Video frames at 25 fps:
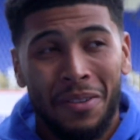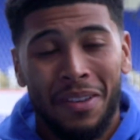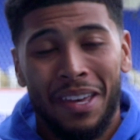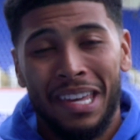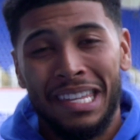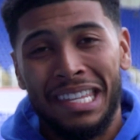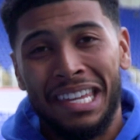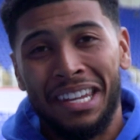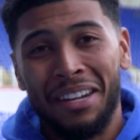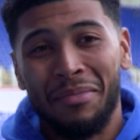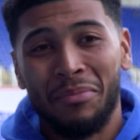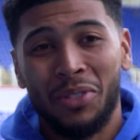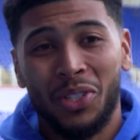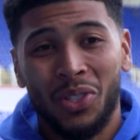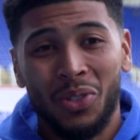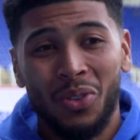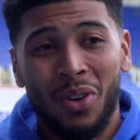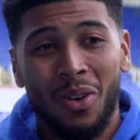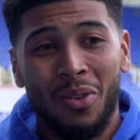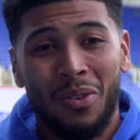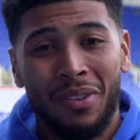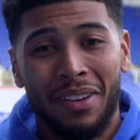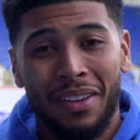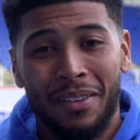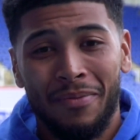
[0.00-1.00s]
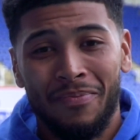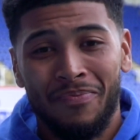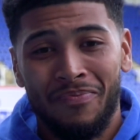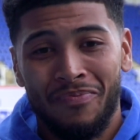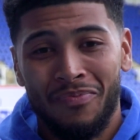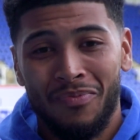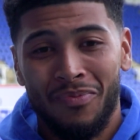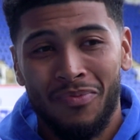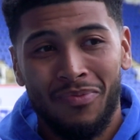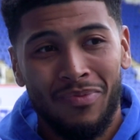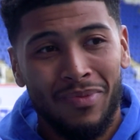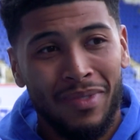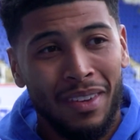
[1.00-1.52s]
and then I'm sure we'll um,
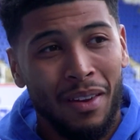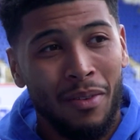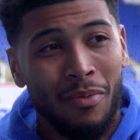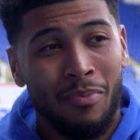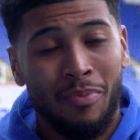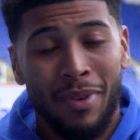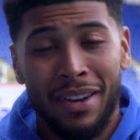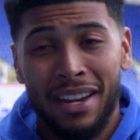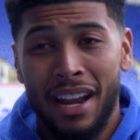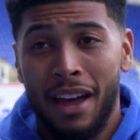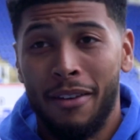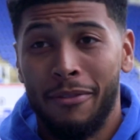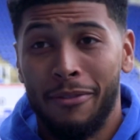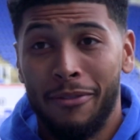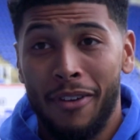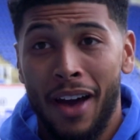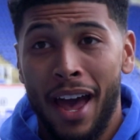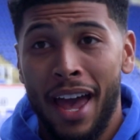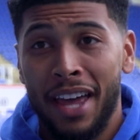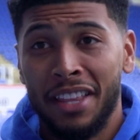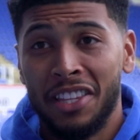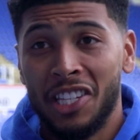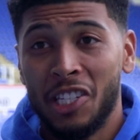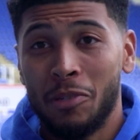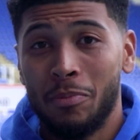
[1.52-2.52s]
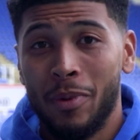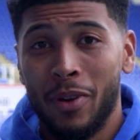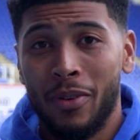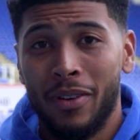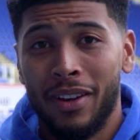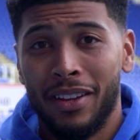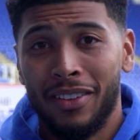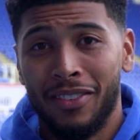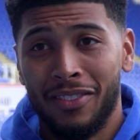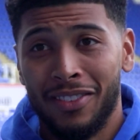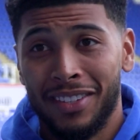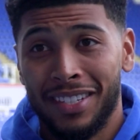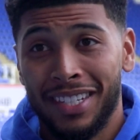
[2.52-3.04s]
bring that fight and
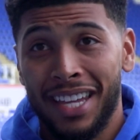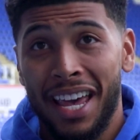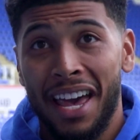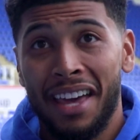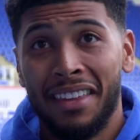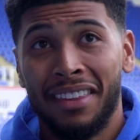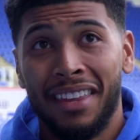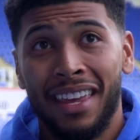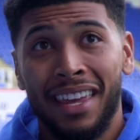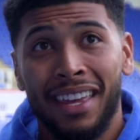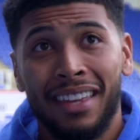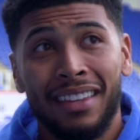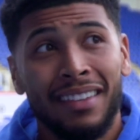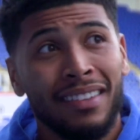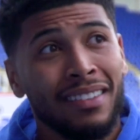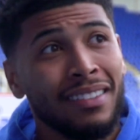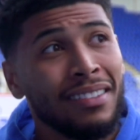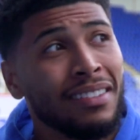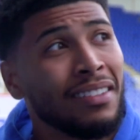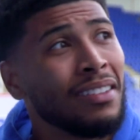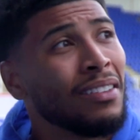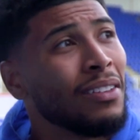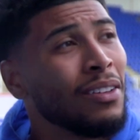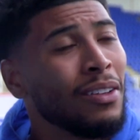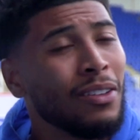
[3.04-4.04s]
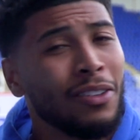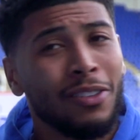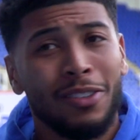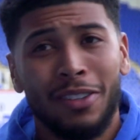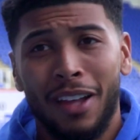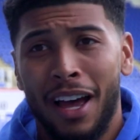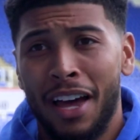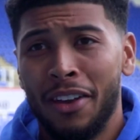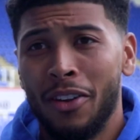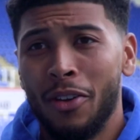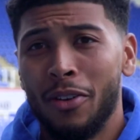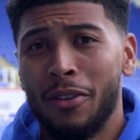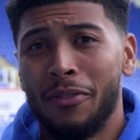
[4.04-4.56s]
spirit on Saturday. And
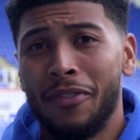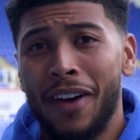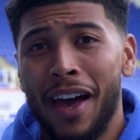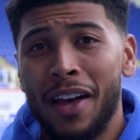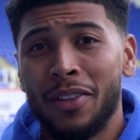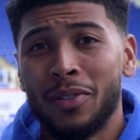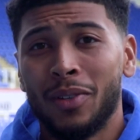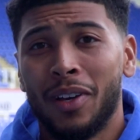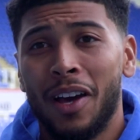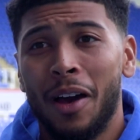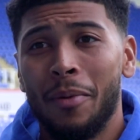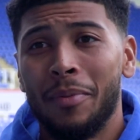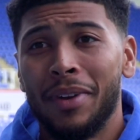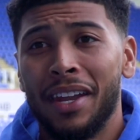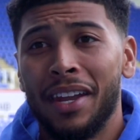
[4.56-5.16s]
I know the fans will come